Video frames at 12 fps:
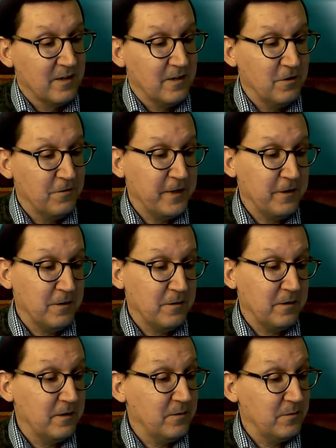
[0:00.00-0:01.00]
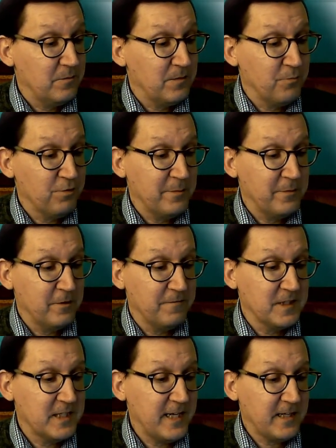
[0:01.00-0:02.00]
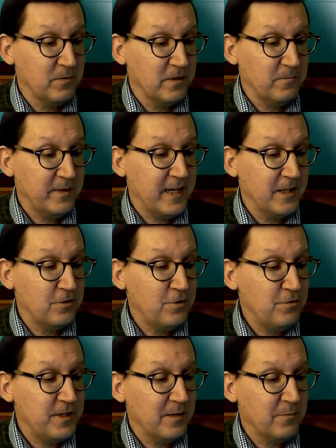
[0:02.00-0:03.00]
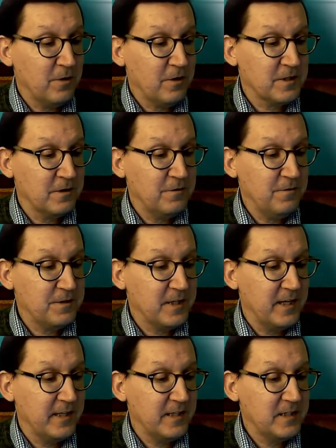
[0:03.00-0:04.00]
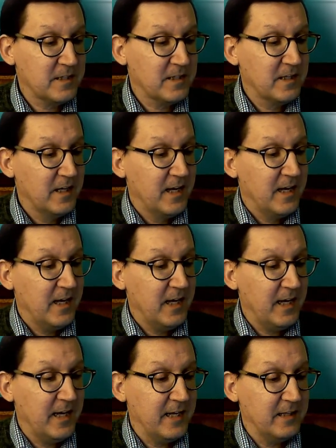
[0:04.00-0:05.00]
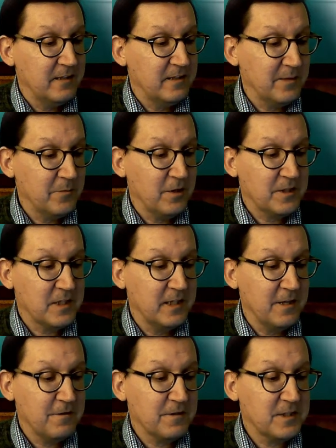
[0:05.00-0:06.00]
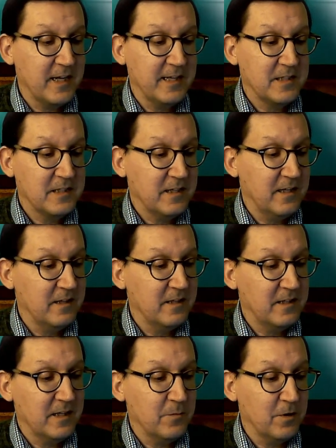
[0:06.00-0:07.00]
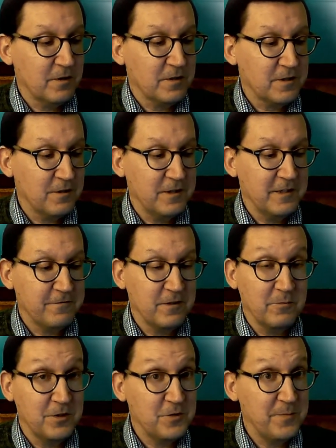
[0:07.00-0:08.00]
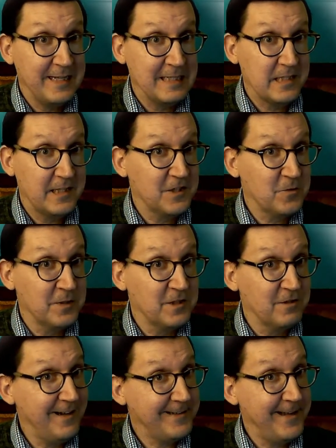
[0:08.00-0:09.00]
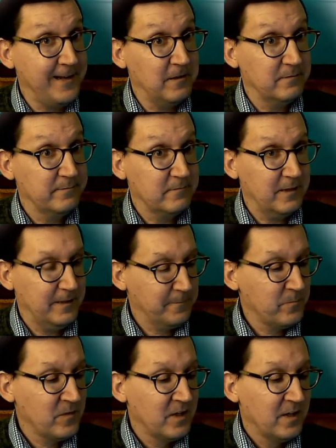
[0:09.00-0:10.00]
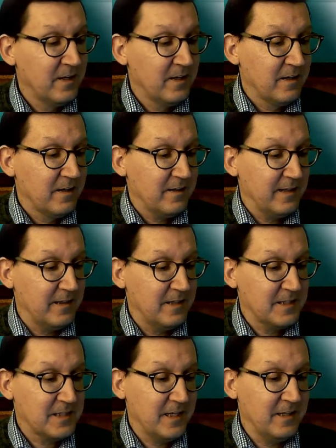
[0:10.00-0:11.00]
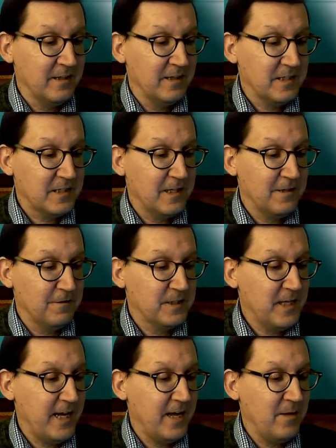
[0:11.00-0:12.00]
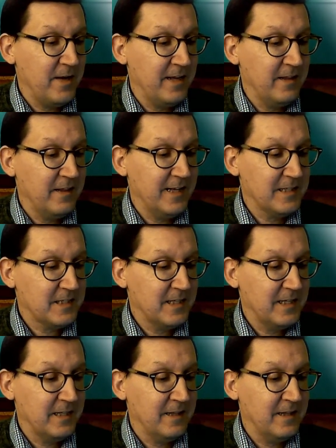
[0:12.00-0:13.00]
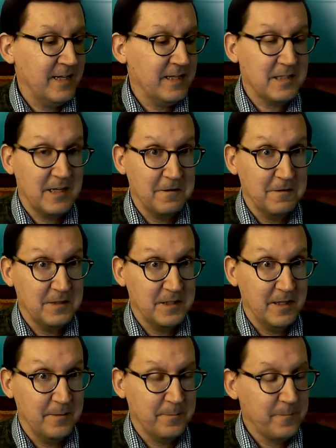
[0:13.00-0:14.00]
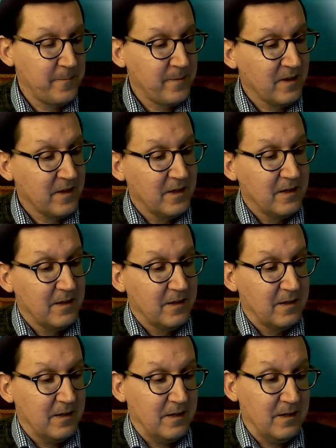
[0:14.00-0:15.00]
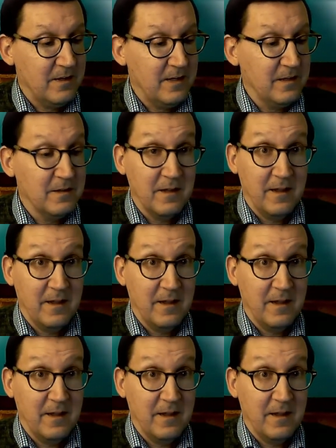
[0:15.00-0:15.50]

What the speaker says: Over here in the perimeter of the second one, we got 2 tick marks on 2 sides and tick marks on the other sides, and the tick marks are different, which means this one's a rectangle, right? That this side and this side are the same, and that side and that side are the same. Now,